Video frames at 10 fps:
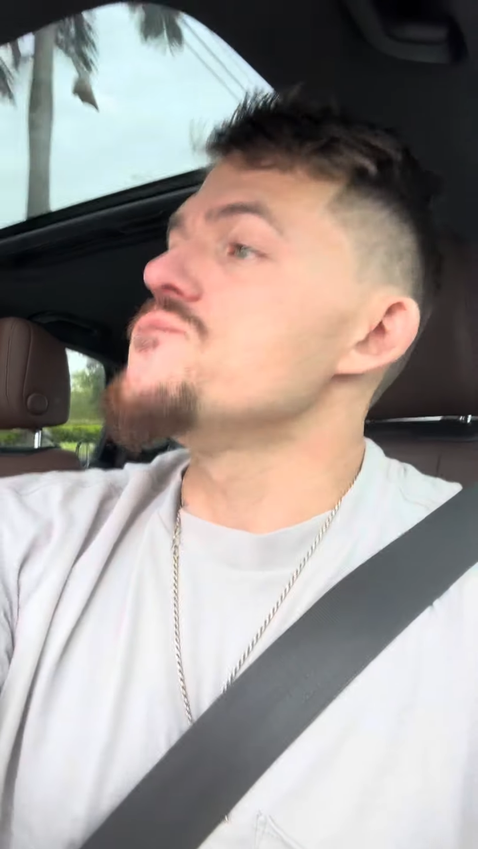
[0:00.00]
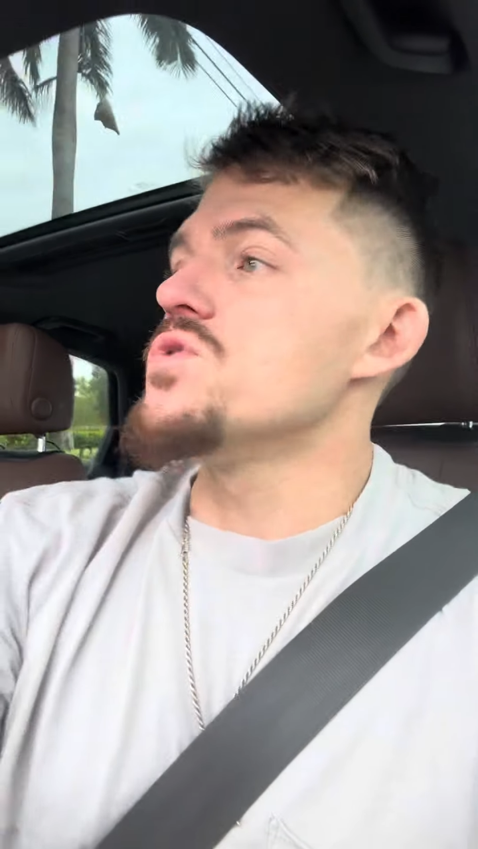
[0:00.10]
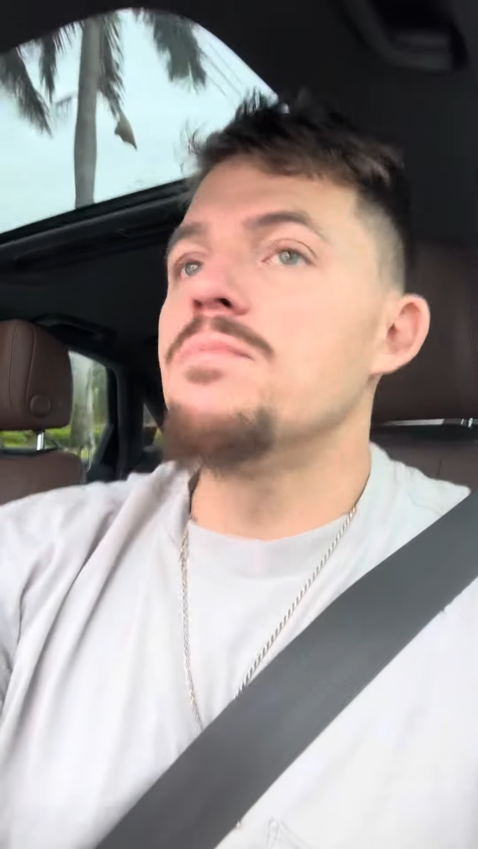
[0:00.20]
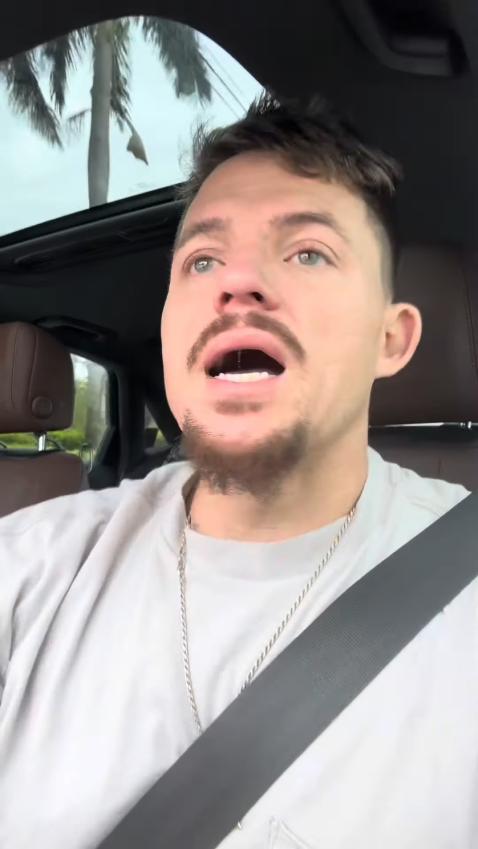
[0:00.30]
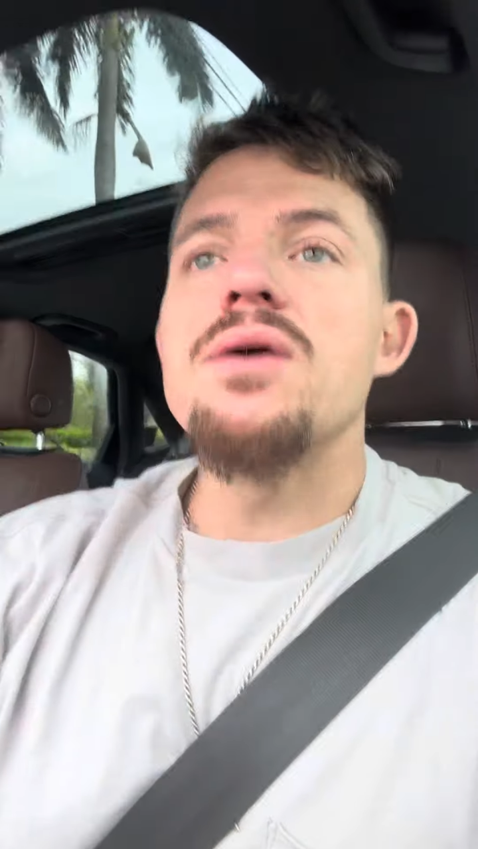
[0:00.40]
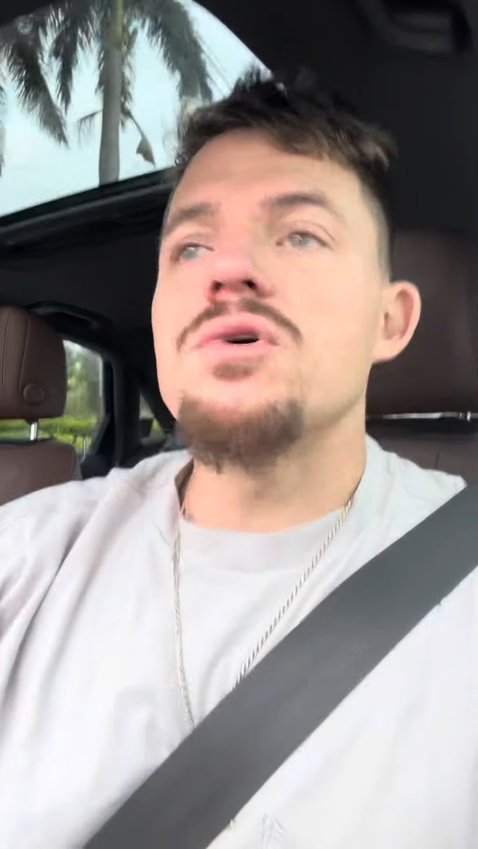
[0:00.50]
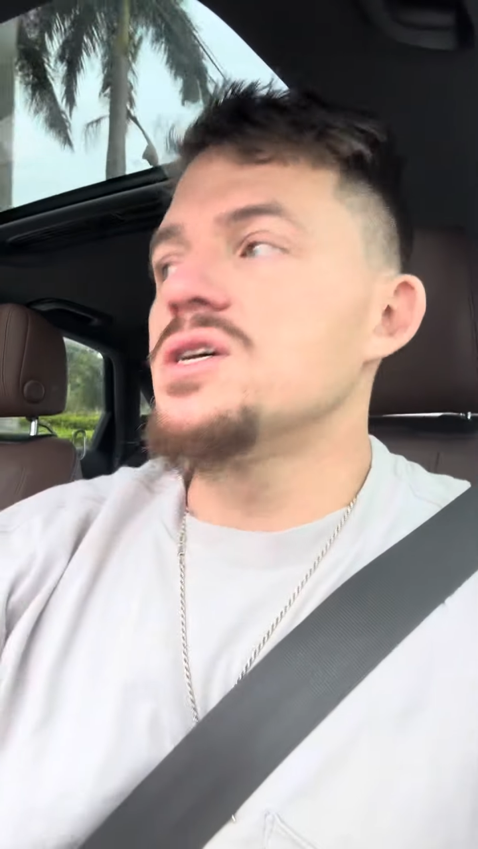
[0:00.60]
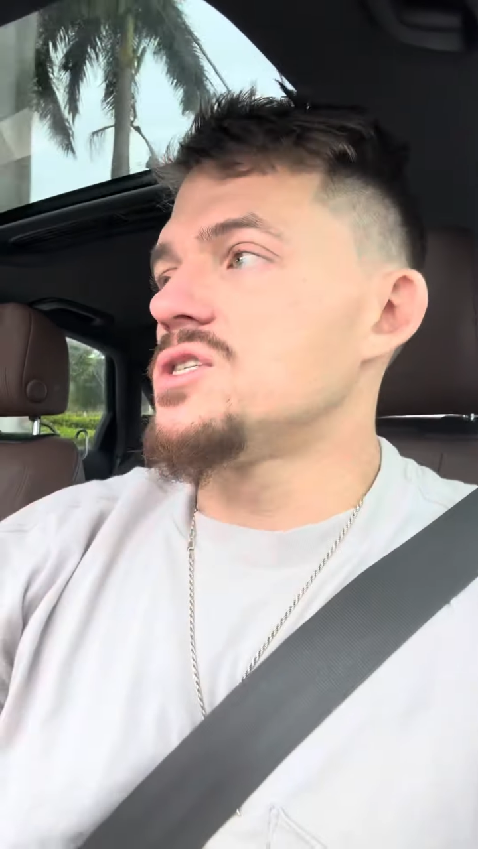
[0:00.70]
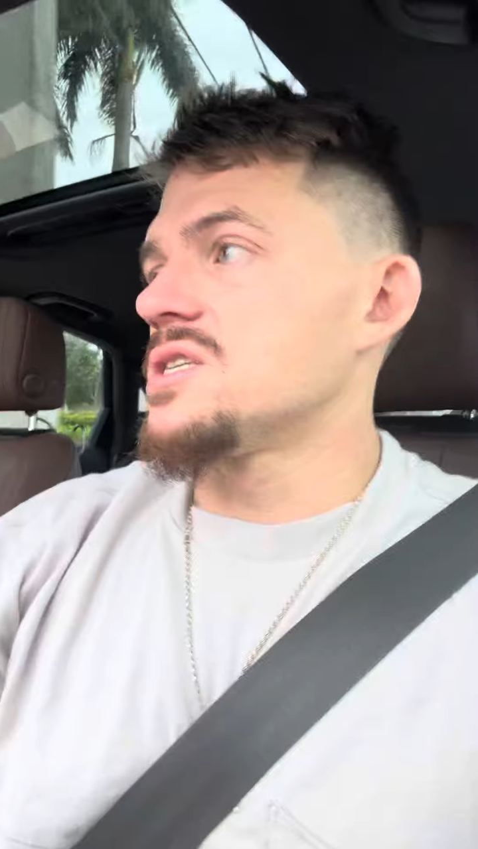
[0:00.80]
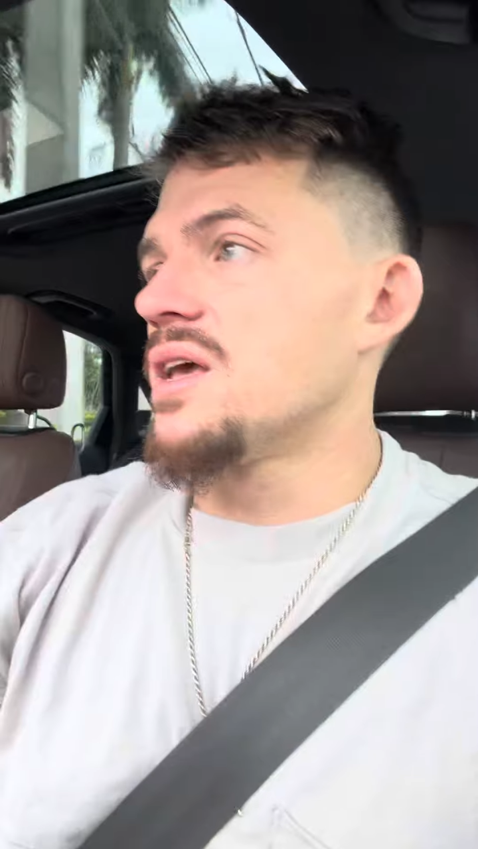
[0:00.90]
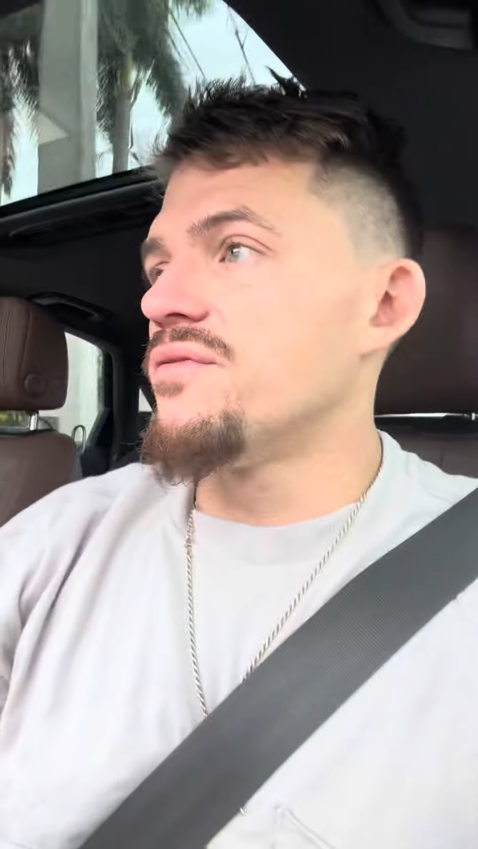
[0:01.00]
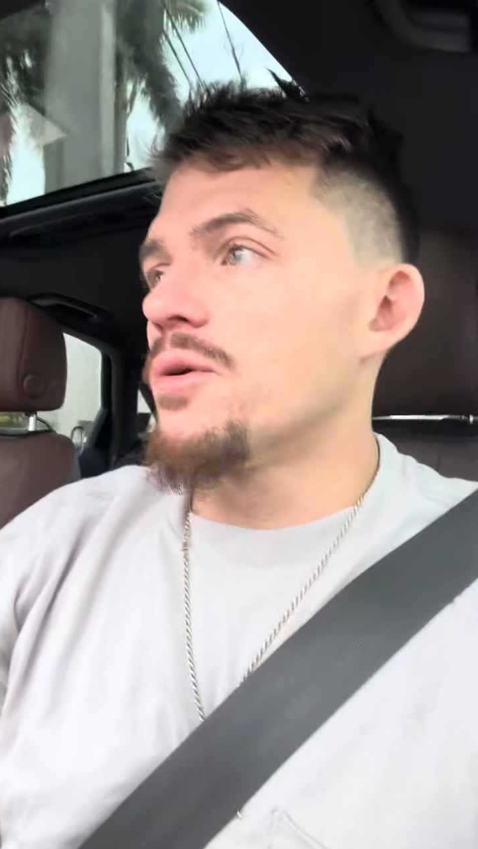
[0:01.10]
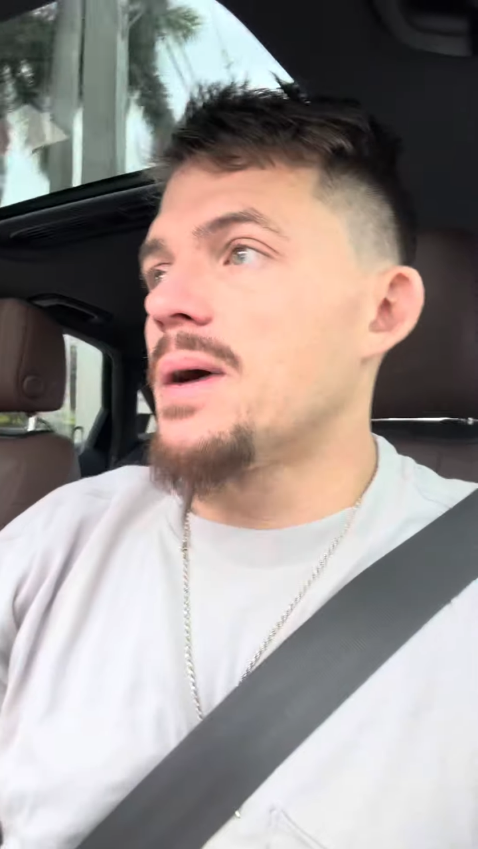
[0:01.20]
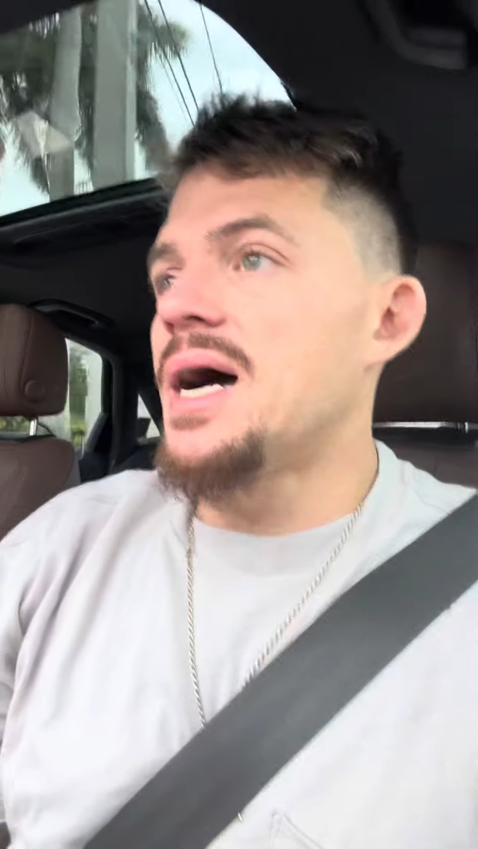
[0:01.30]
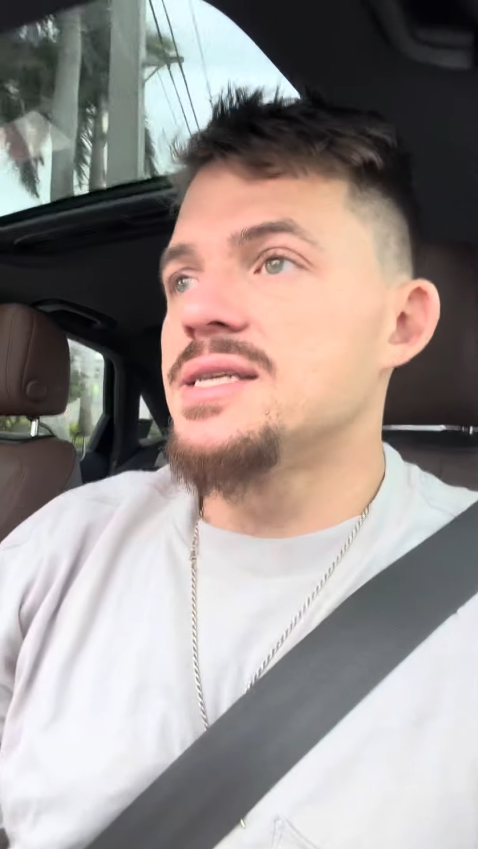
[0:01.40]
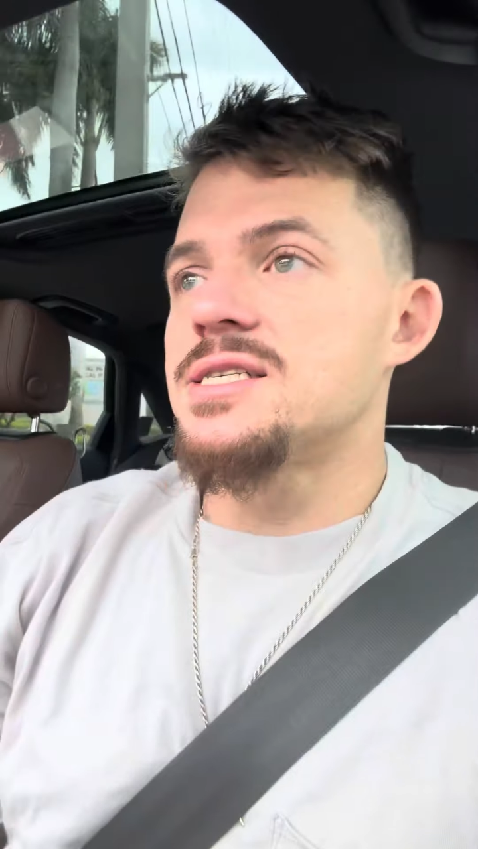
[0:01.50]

you might want to just give your body